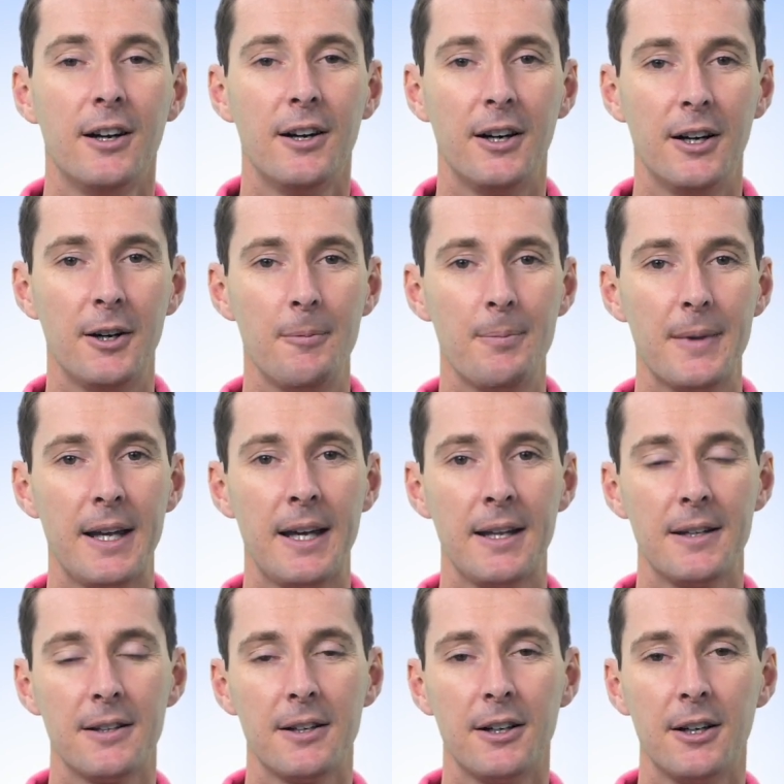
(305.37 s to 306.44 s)
Um,
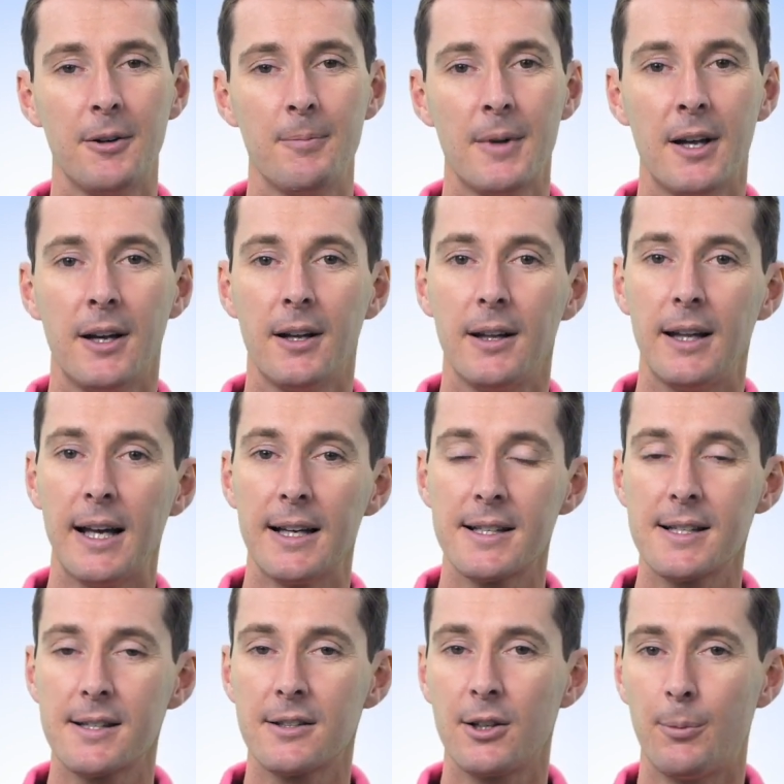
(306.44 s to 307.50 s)
and uh,
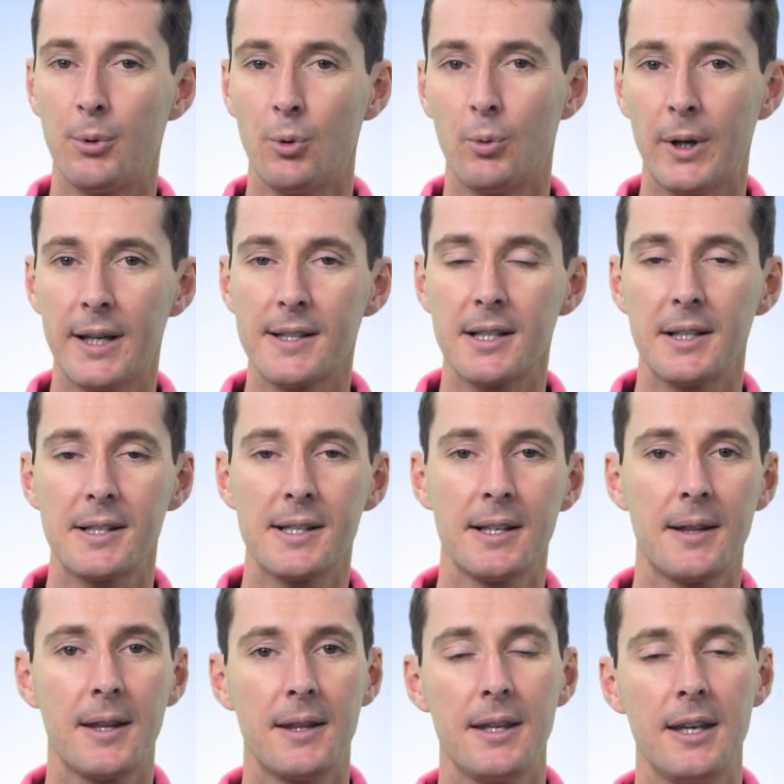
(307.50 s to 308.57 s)
last couple weeks, I
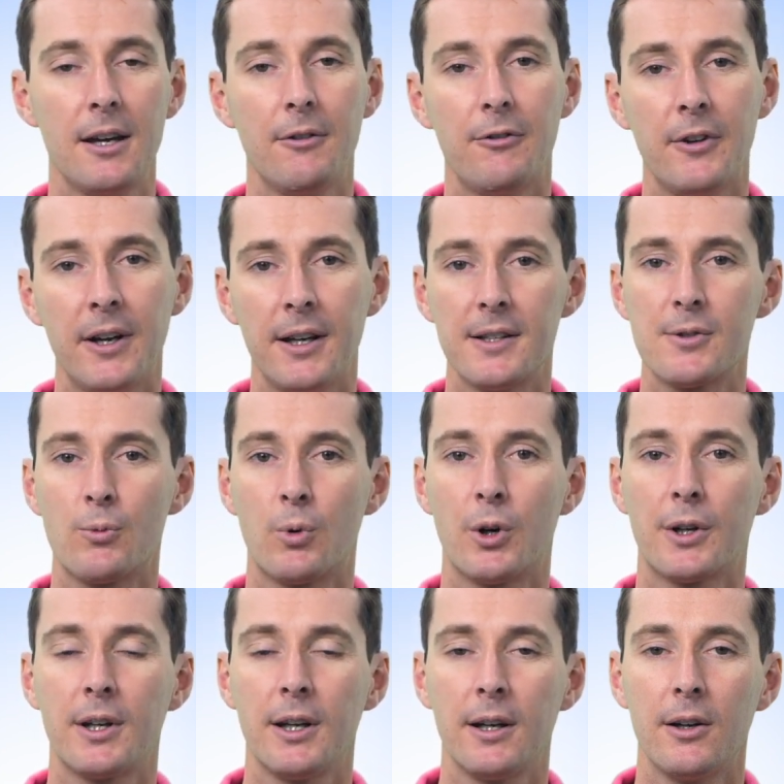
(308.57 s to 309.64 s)
said that the FAA is
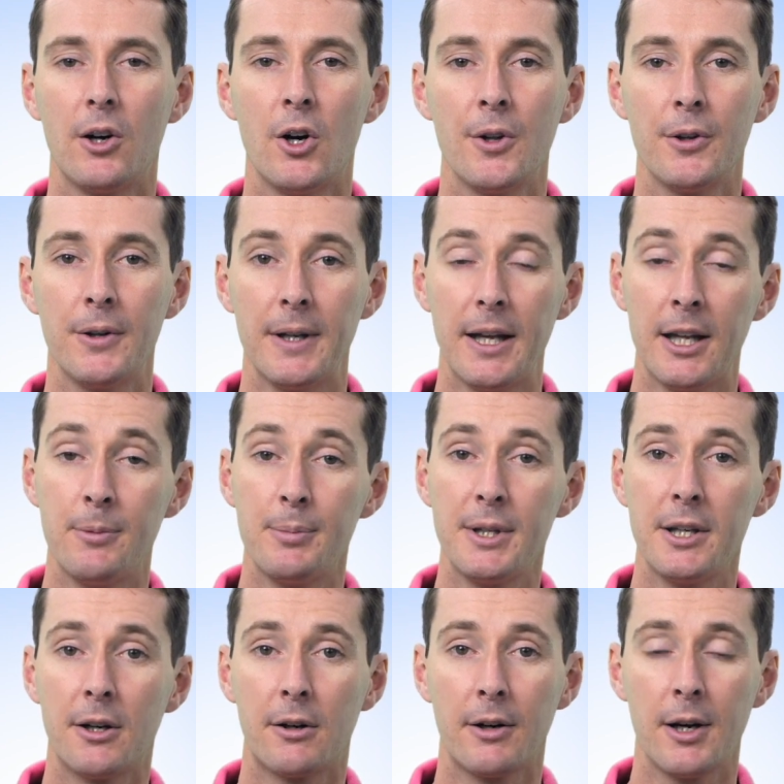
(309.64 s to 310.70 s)
working on an
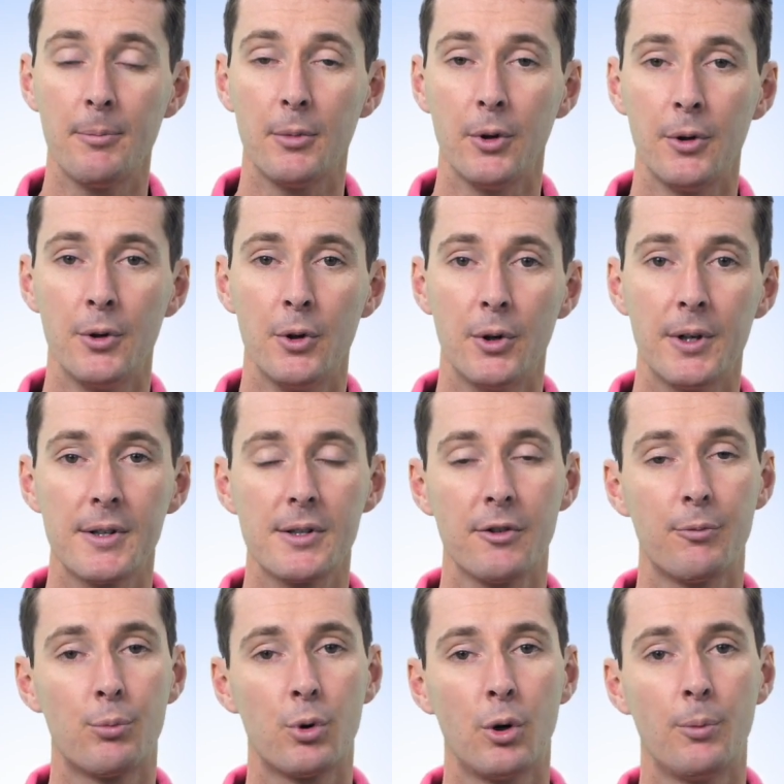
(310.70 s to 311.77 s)
NPRM, a Notice
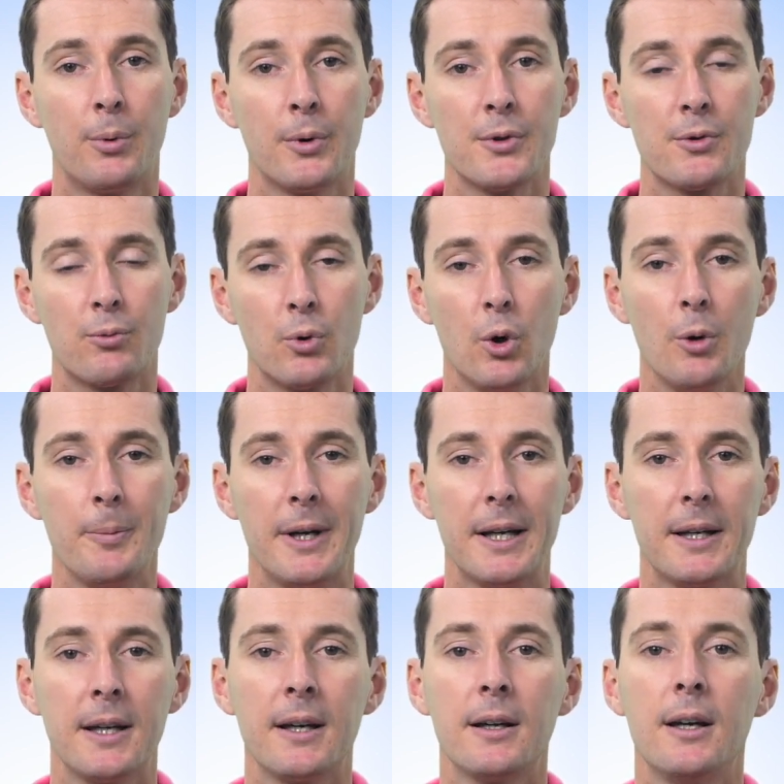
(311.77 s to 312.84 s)
of Proposed
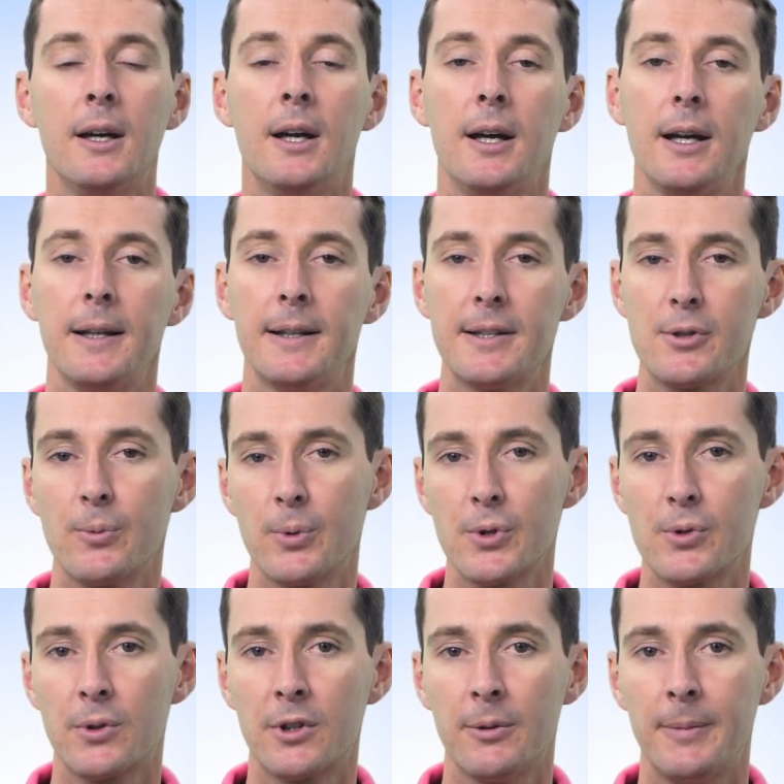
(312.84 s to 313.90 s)
Rulemaking, and that's
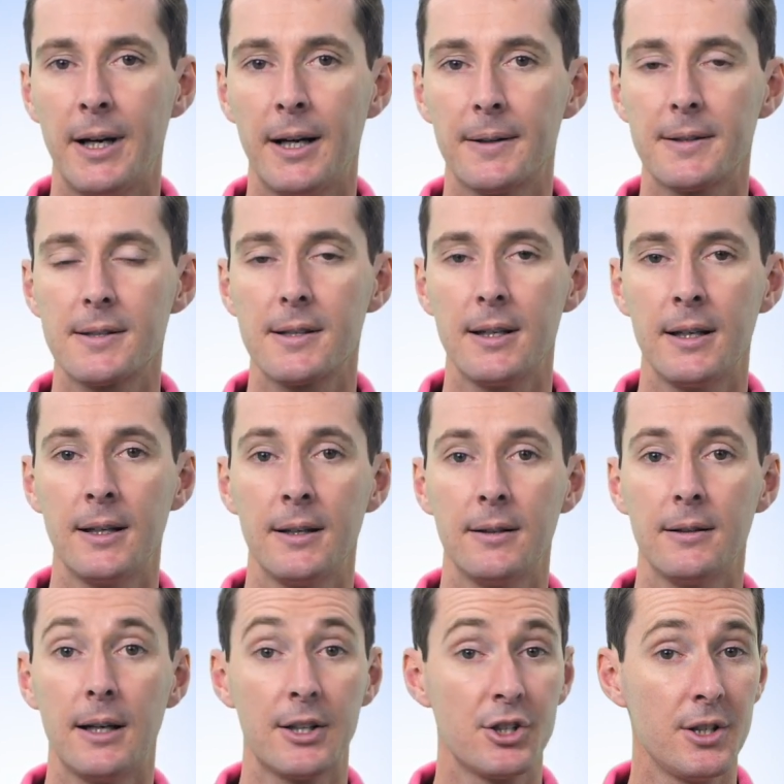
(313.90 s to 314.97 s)
supposed to come out
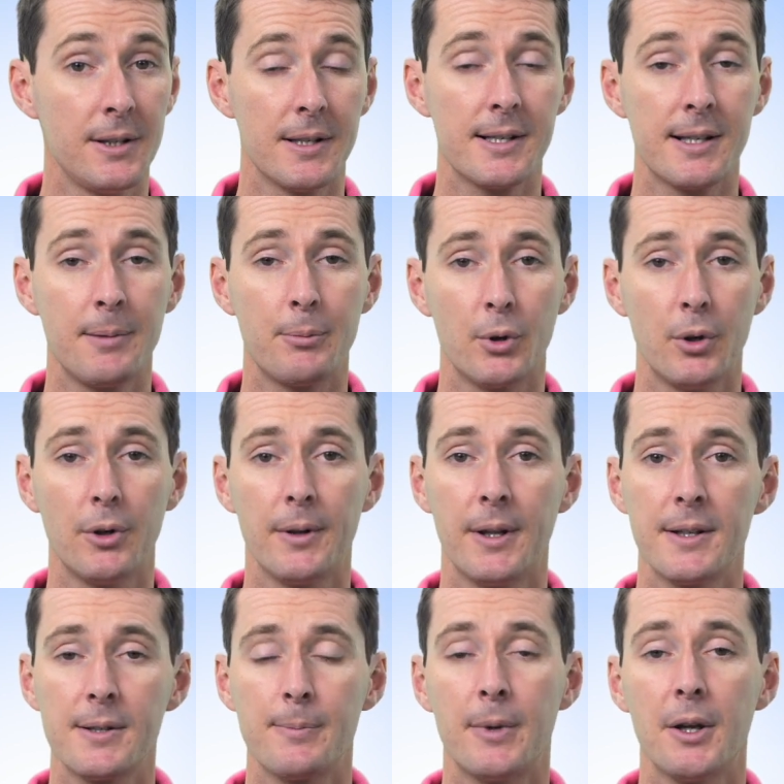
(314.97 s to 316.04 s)
in actually December
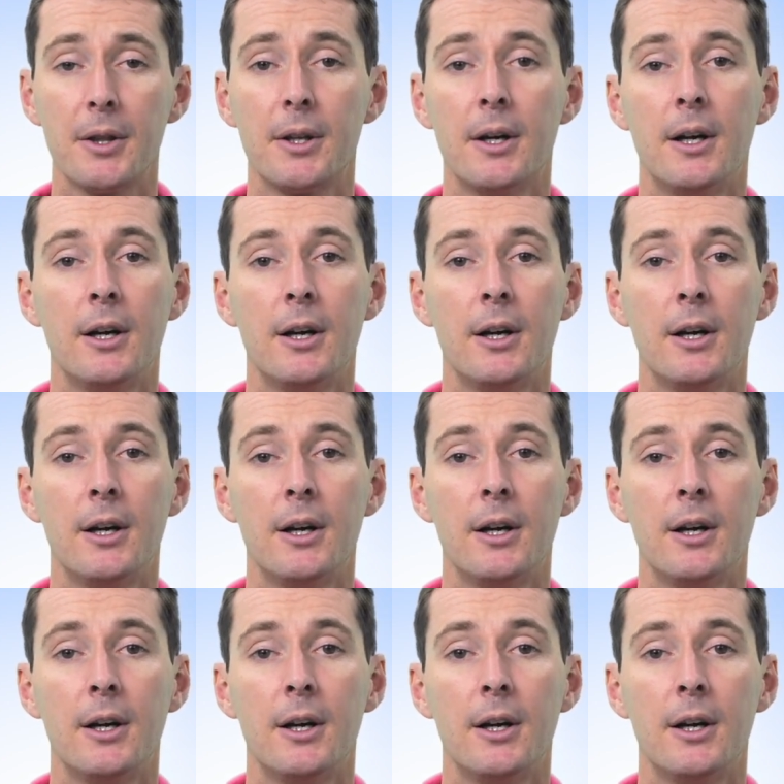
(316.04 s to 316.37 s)
this month.